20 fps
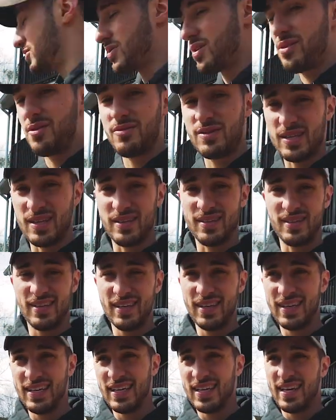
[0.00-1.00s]
trailer's in
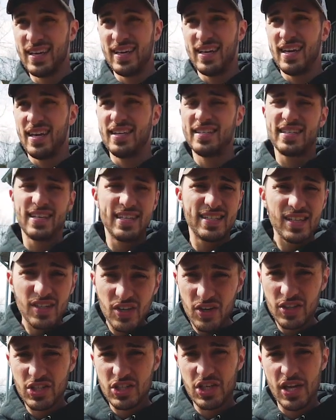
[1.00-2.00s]
it's, it's in
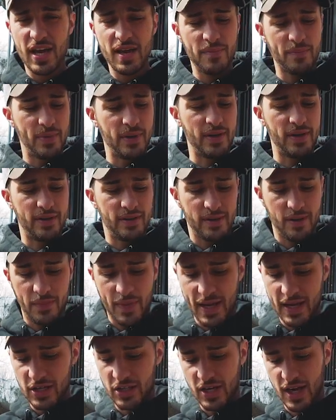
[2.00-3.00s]
good shape, but the
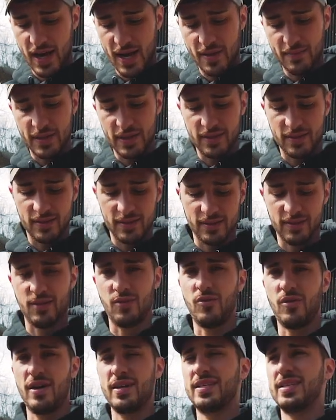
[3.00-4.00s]
paint job and the
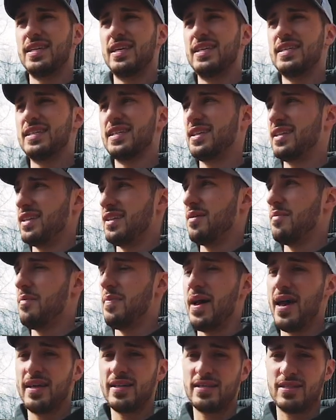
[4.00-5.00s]
rust isn't the
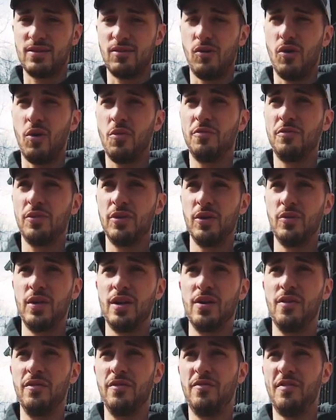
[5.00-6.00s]
best. So hopefully we
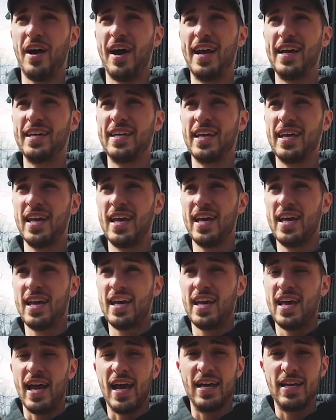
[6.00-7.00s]
don't find
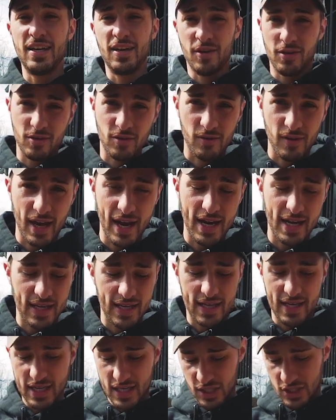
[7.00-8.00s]
any
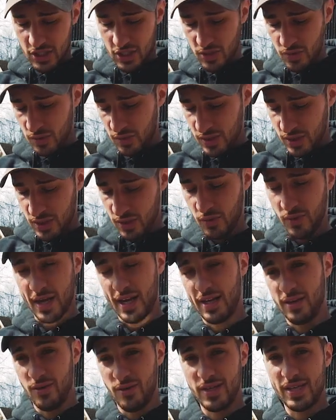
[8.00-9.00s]
underlining issues when
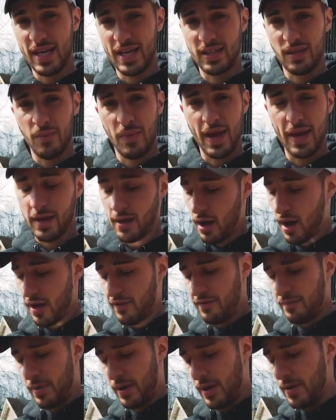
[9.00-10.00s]
I do take the paint
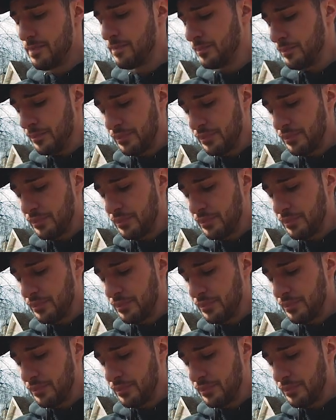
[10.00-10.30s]
off. But